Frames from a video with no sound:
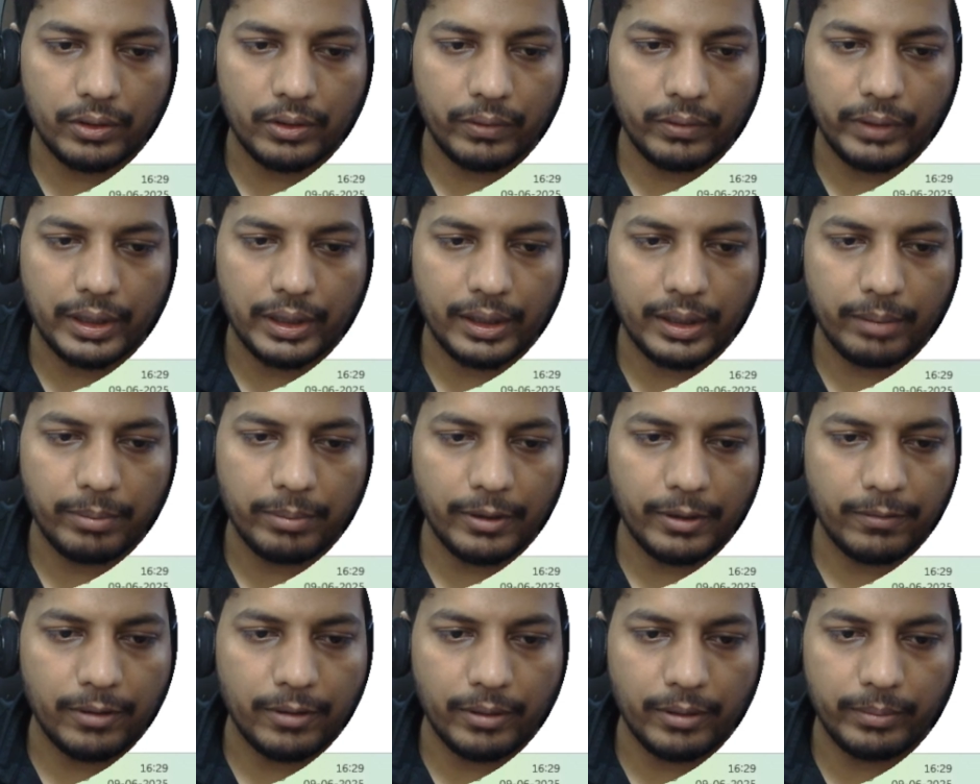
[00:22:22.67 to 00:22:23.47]
we can
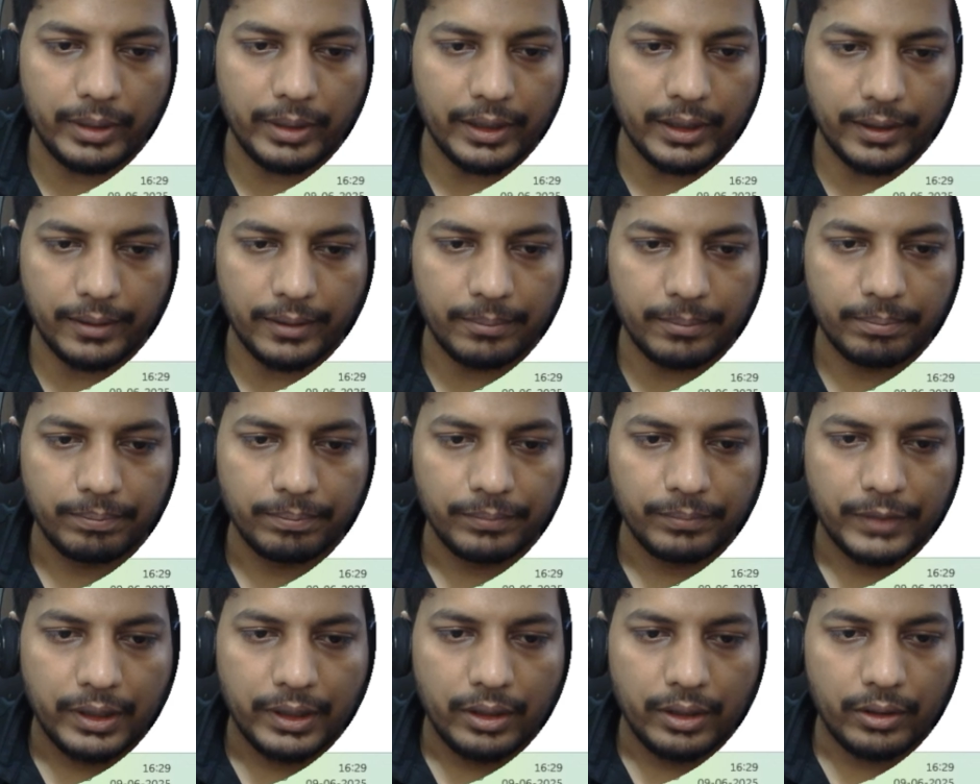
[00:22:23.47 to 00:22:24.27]
perform here.
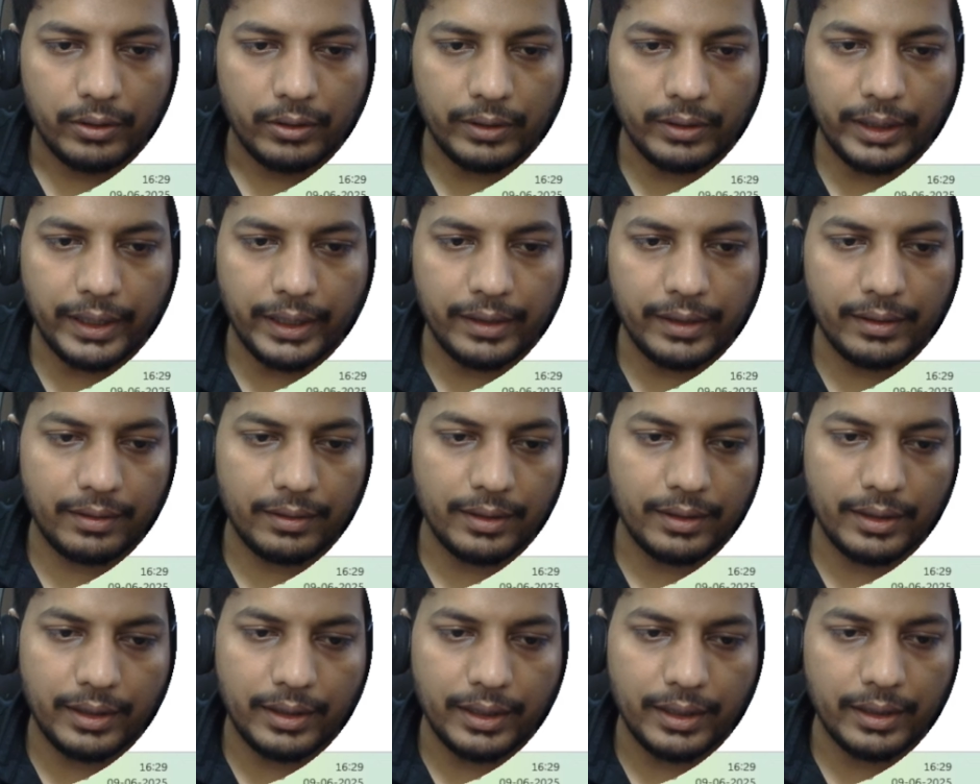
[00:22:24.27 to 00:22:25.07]
So that is
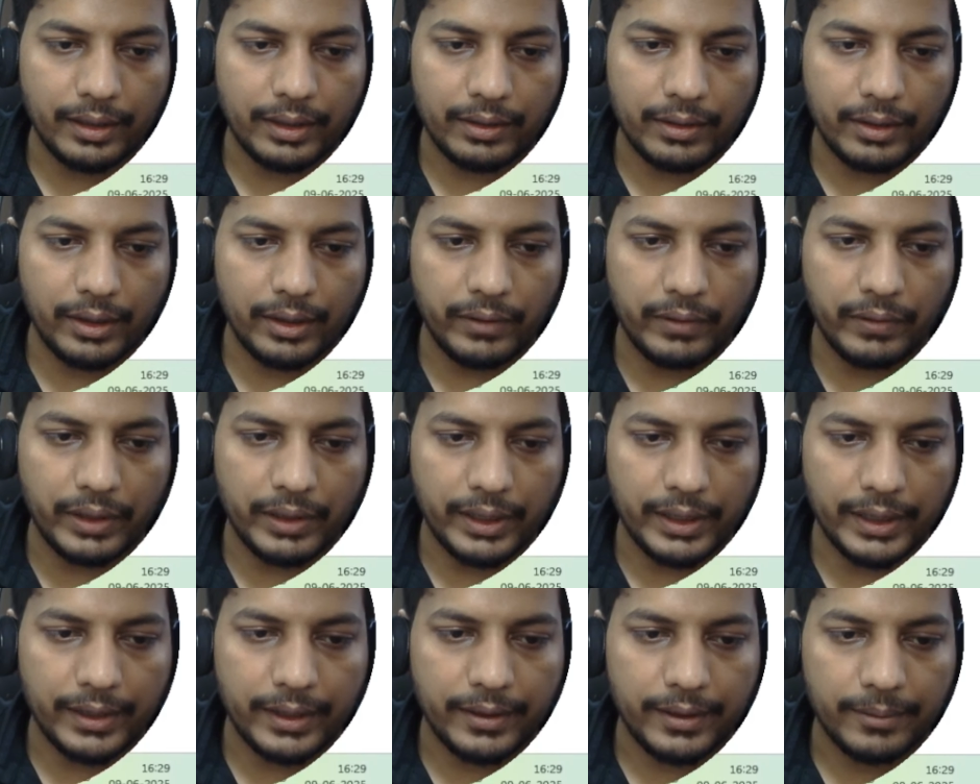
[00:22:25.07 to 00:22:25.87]
the thing actually we
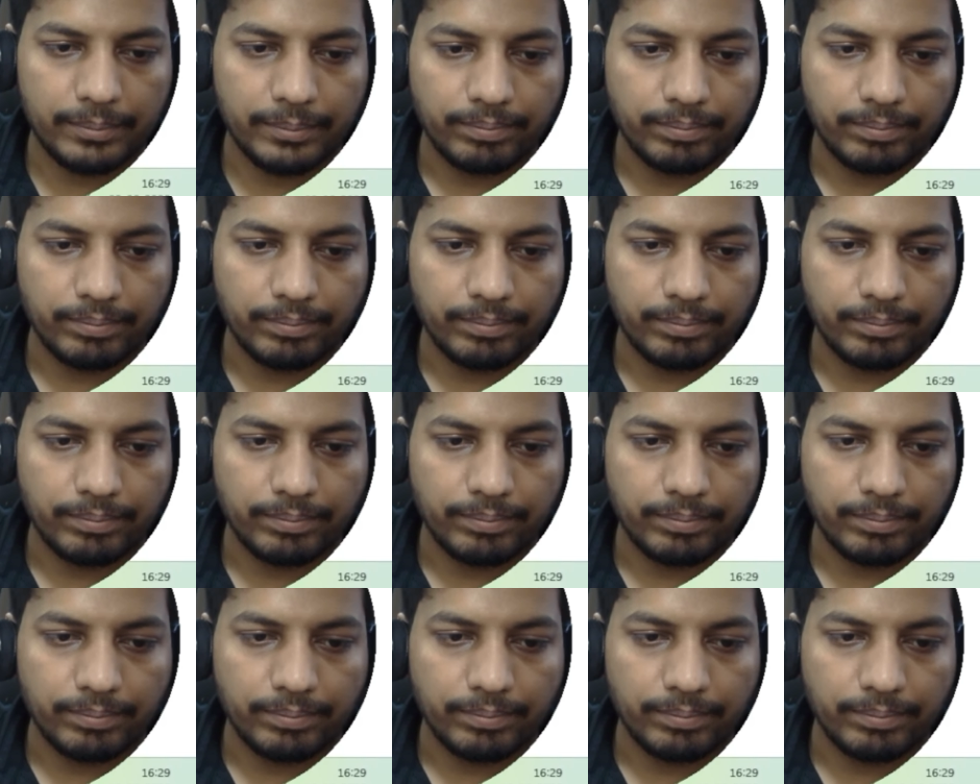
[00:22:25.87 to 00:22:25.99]
get.